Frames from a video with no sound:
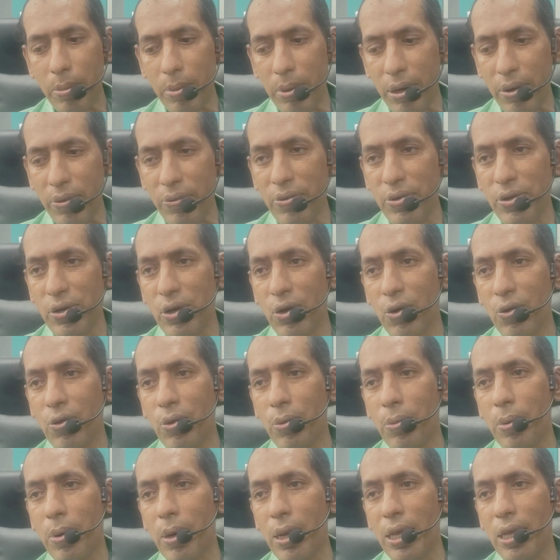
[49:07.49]
division of the
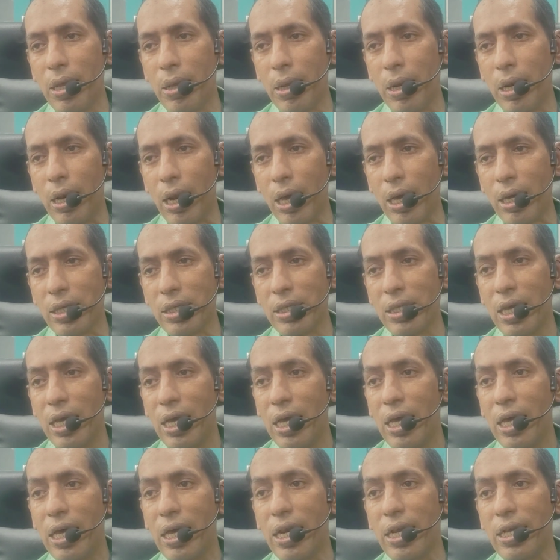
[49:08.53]
lungs
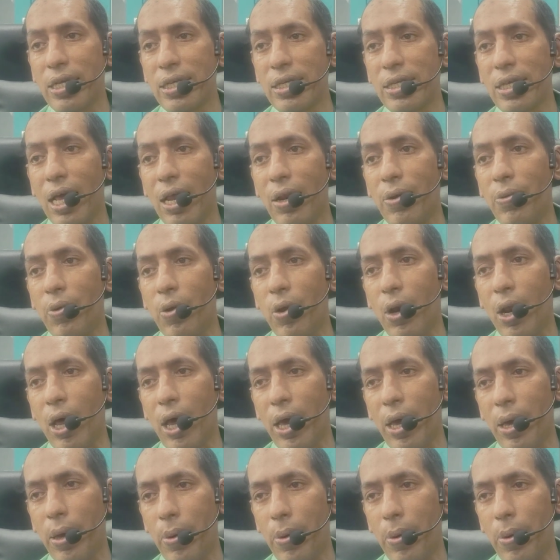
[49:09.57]
reaches alveoli.